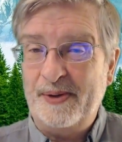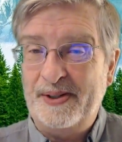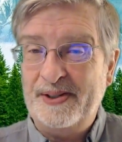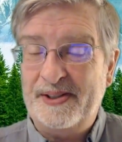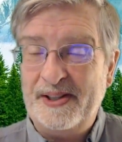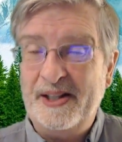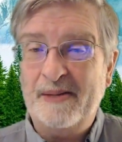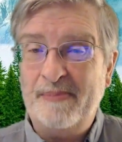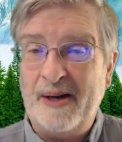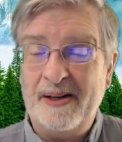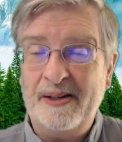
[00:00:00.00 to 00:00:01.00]
Just think
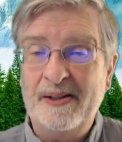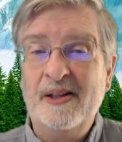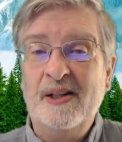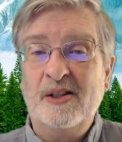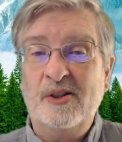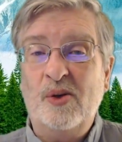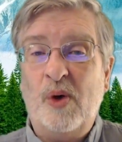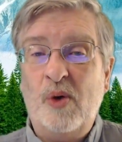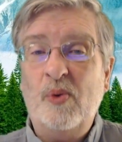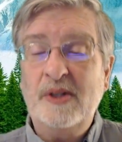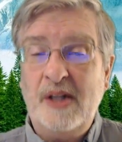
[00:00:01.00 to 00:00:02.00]
about it. So,
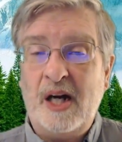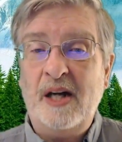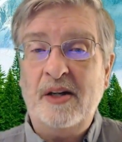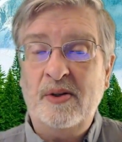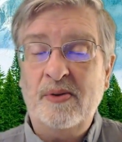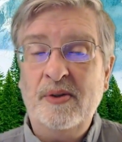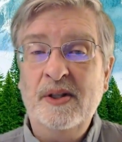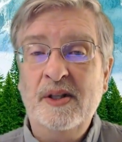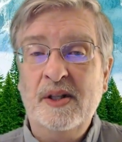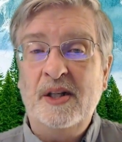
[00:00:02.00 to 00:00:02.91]
what was God doing?